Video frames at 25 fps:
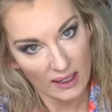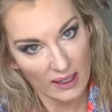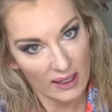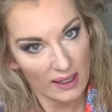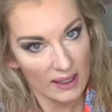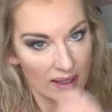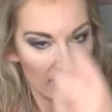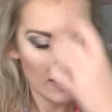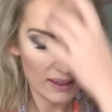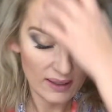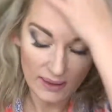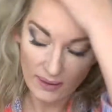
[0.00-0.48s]

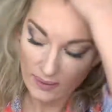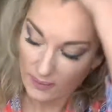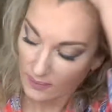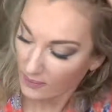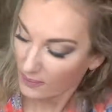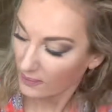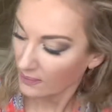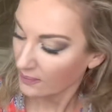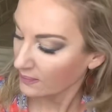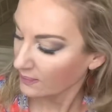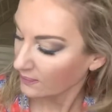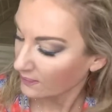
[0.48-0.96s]

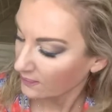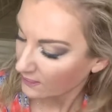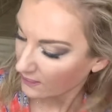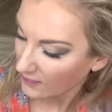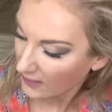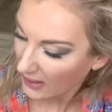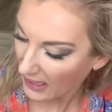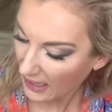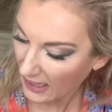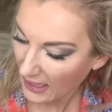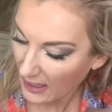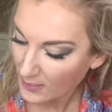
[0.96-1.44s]

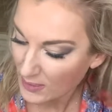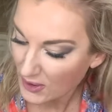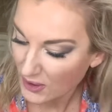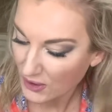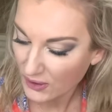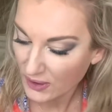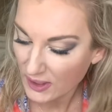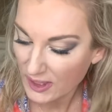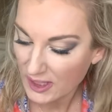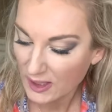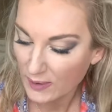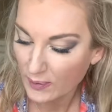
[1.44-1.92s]
And I'm just
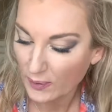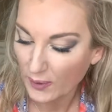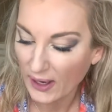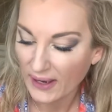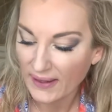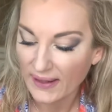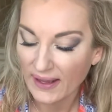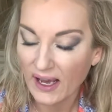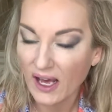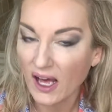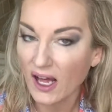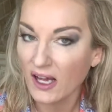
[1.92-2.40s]
going to spray
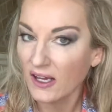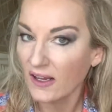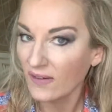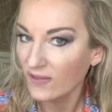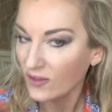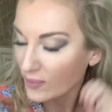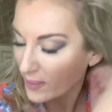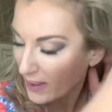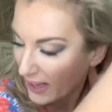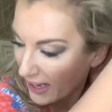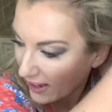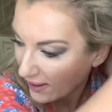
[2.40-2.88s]
that all over
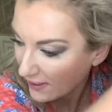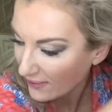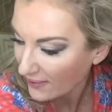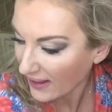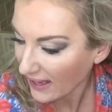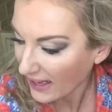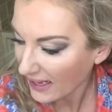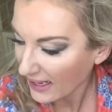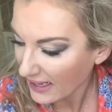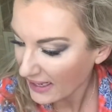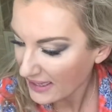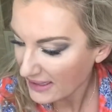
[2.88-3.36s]
my hair.
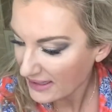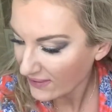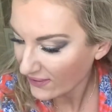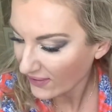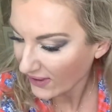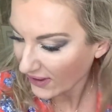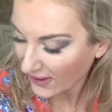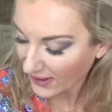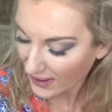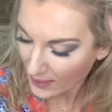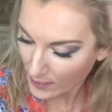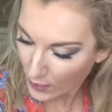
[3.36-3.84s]
That is a
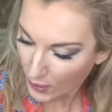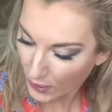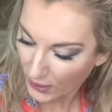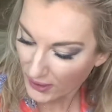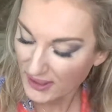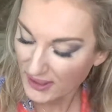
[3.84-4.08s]
very important